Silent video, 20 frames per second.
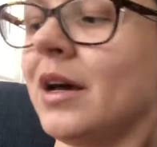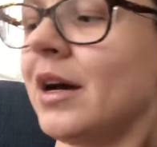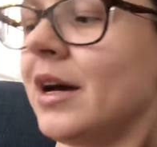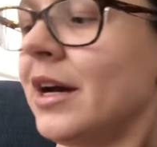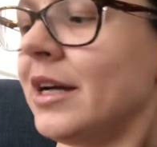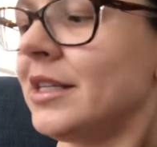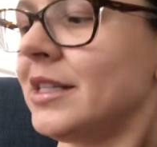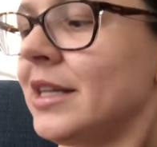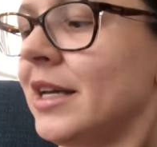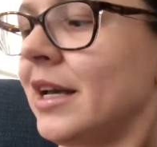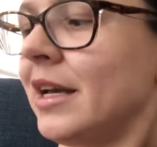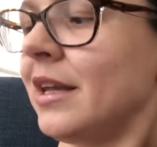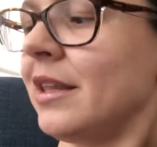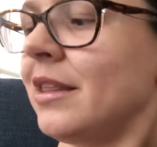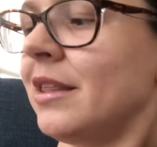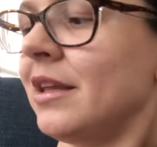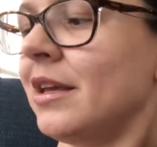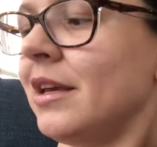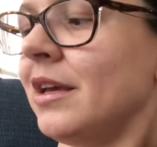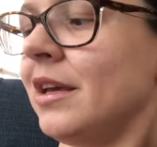I take
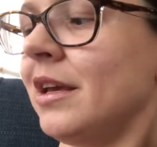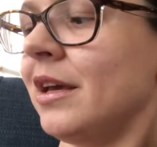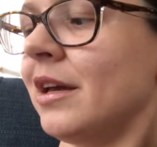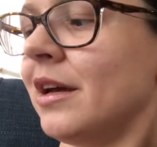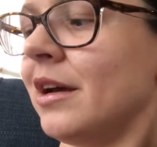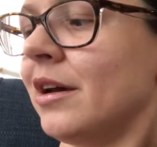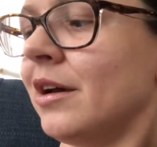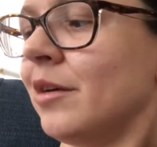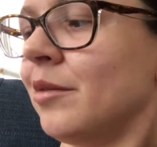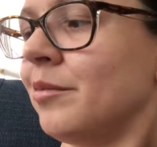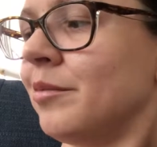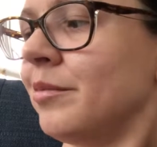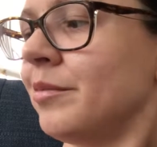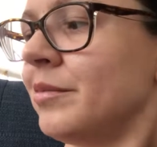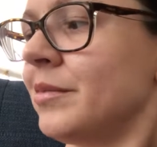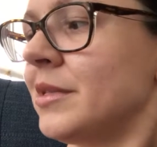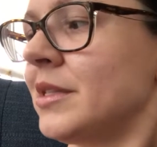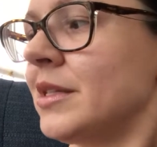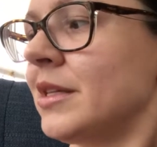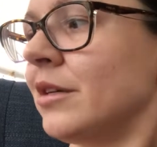the
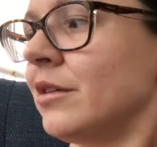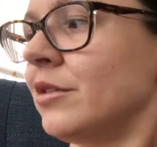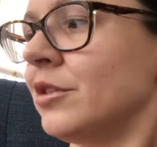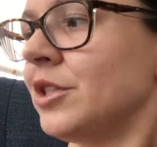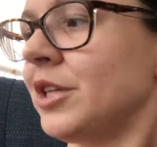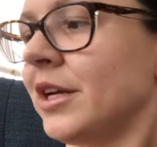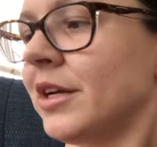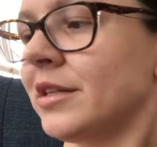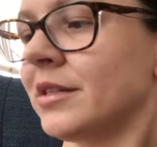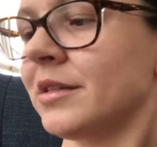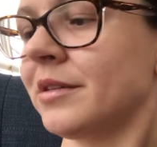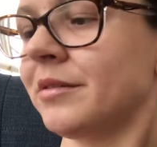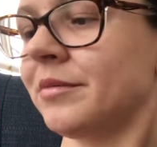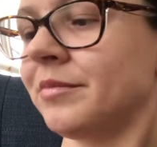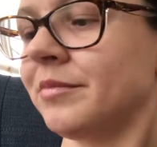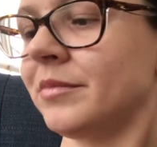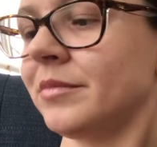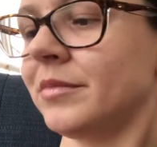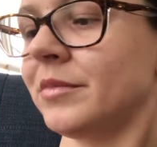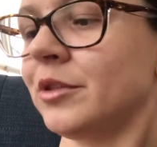single Jex
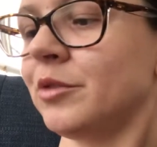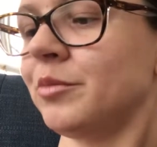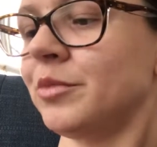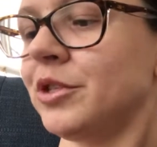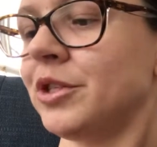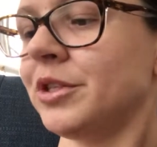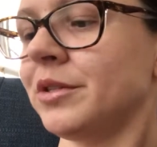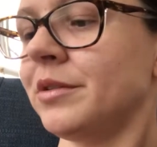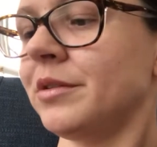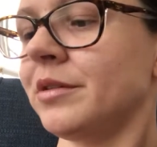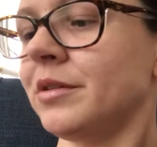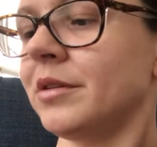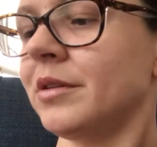neupogen